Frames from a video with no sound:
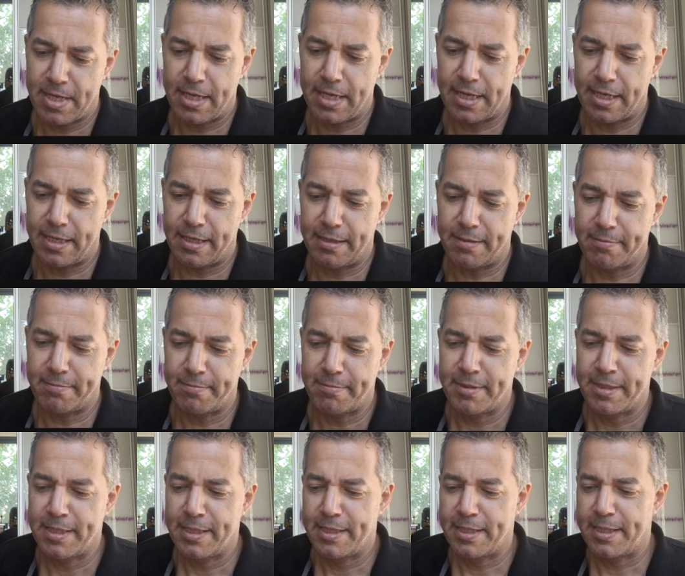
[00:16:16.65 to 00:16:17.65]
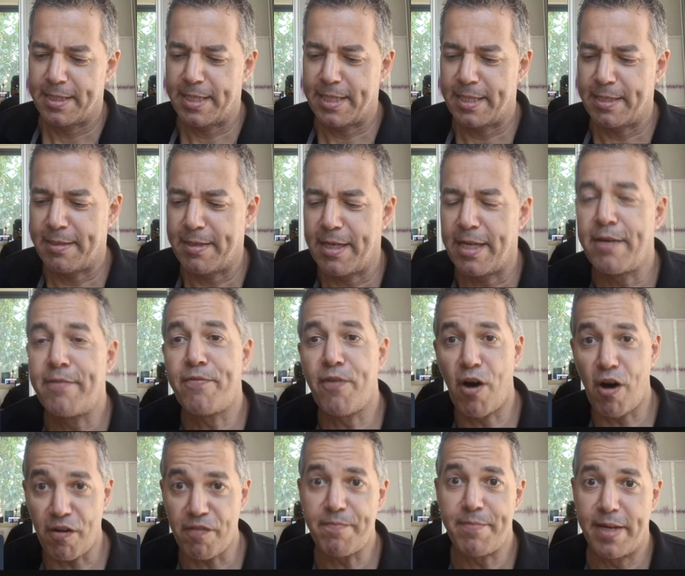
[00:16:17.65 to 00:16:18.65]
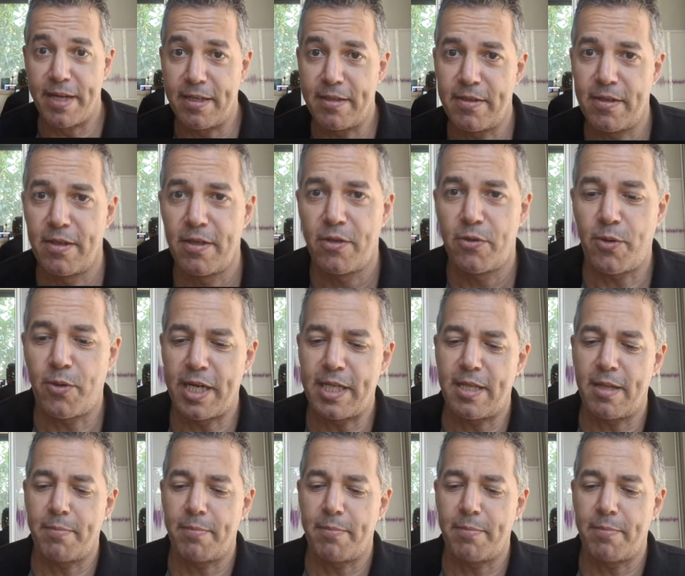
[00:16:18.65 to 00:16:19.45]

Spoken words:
uh, involvement, right?